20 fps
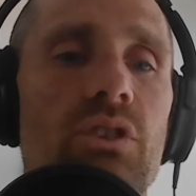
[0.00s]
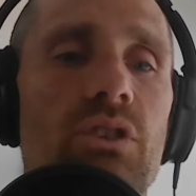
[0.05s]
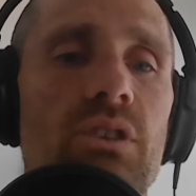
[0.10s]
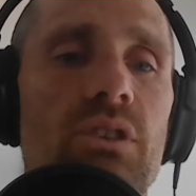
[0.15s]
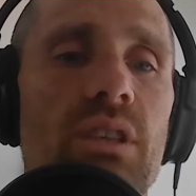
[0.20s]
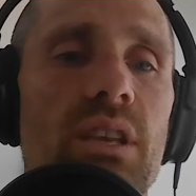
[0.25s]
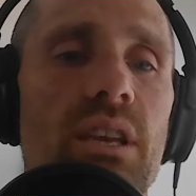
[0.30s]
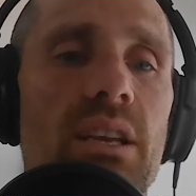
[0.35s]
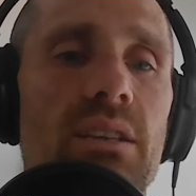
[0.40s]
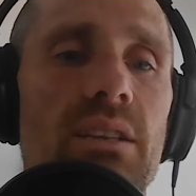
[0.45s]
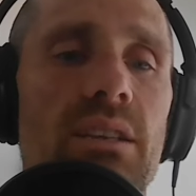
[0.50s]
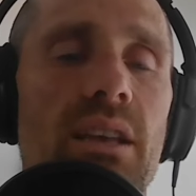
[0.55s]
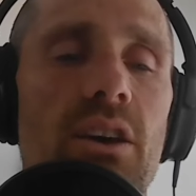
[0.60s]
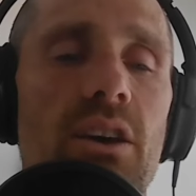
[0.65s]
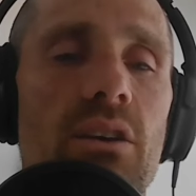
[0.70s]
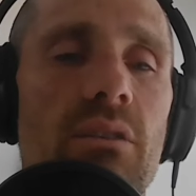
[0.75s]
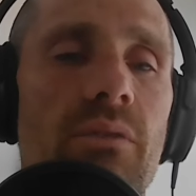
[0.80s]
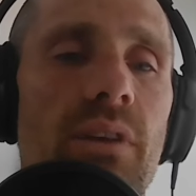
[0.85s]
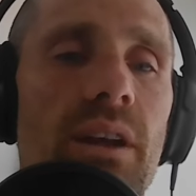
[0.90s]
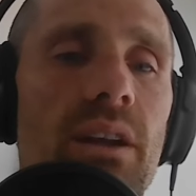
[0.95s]
there's things
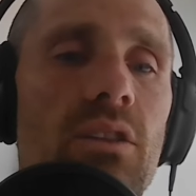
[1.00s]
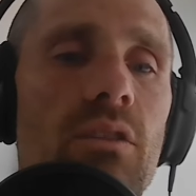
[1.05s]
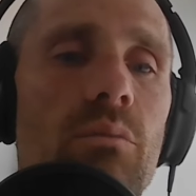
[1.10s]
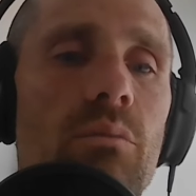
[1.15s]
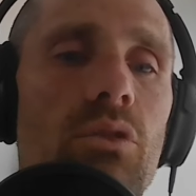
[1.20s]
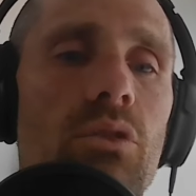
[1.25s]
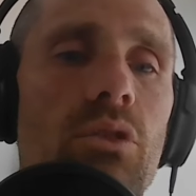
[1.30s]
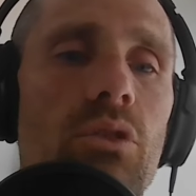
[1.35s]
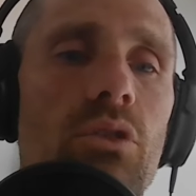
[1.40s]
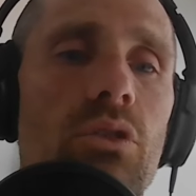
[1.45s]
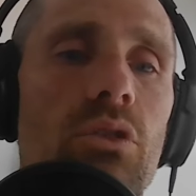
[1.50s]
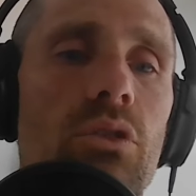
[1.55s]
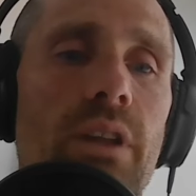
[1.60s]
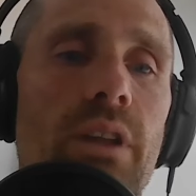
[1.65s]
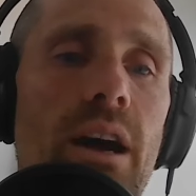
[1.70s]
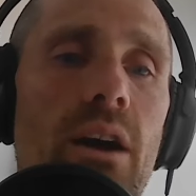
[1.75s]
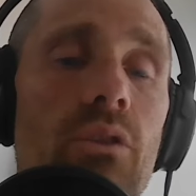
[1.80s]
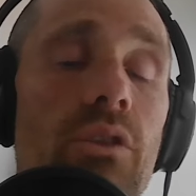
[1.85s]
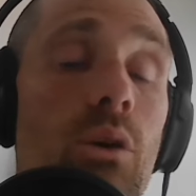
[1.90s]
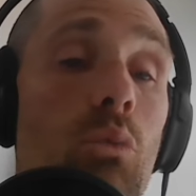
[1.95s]
that are available
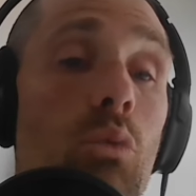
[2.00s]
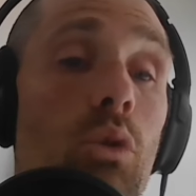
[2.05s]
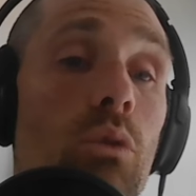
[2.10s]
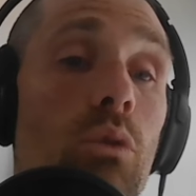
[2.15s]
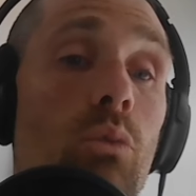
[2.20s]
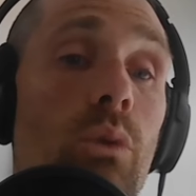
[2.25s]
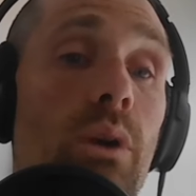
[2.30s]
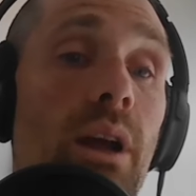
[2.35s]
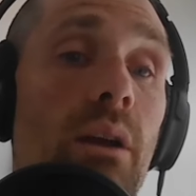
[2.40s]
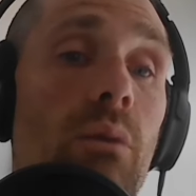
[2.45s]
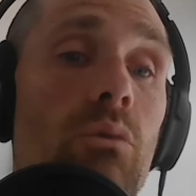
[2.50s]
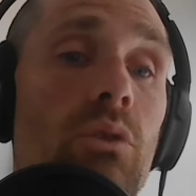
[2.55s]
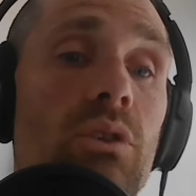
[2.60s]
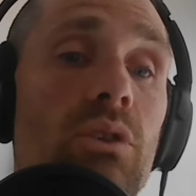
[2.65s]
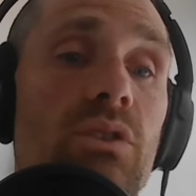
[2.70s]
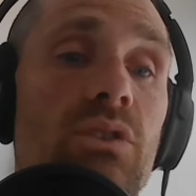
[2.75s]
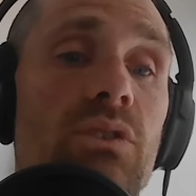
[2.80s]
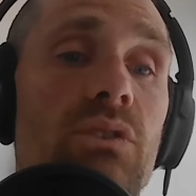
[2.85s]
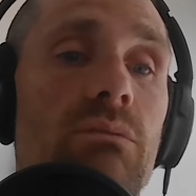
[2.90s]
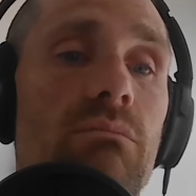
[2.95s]
now that weren't when I
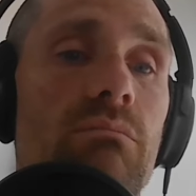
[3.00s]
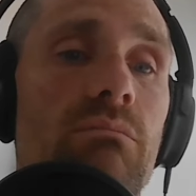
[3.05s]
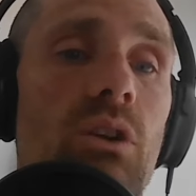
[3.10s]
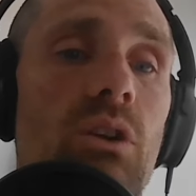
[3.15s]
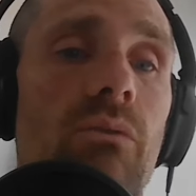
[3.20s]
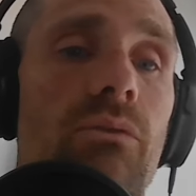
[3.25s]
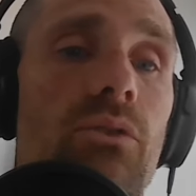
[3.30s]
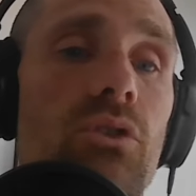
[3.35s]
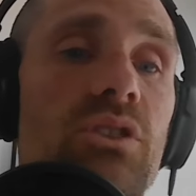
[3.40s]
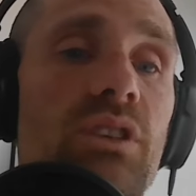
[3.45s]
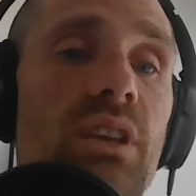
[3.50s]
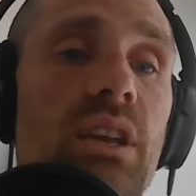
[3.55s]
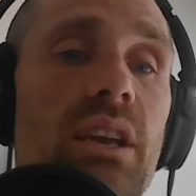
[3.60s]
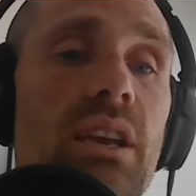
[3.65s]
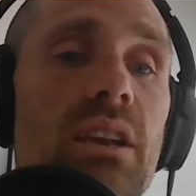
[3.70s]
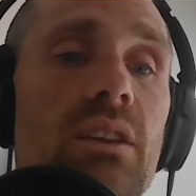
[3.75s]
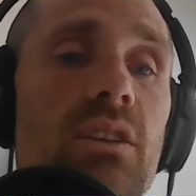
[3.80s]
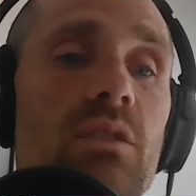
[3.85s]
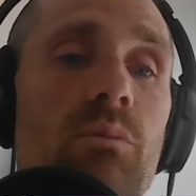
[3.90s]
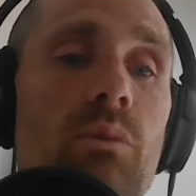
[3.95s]
was you know first
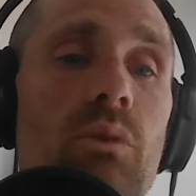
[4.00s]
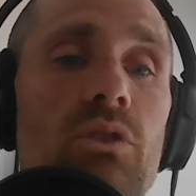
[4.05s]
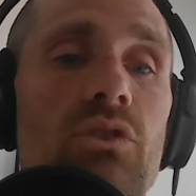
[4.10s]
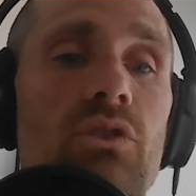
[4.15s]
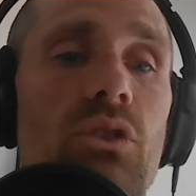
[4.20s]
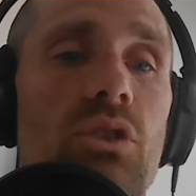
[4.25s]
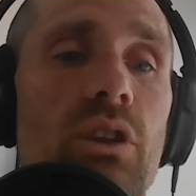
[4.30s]
getting into sports.